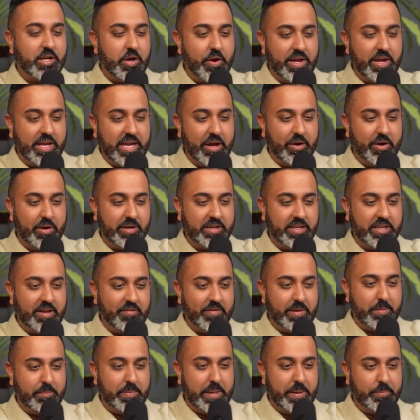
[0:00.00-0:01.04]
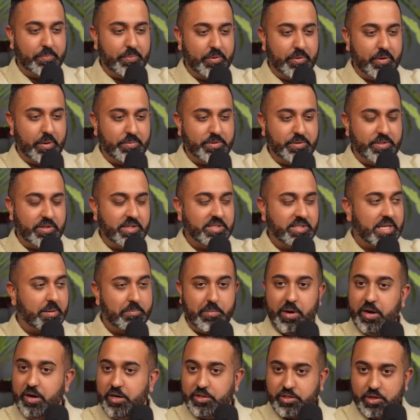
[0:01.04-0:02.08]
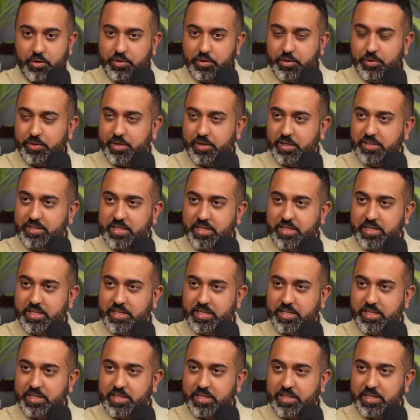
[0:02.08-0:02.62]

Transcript: going out and giving people opportunities. And Maharaj, you were going to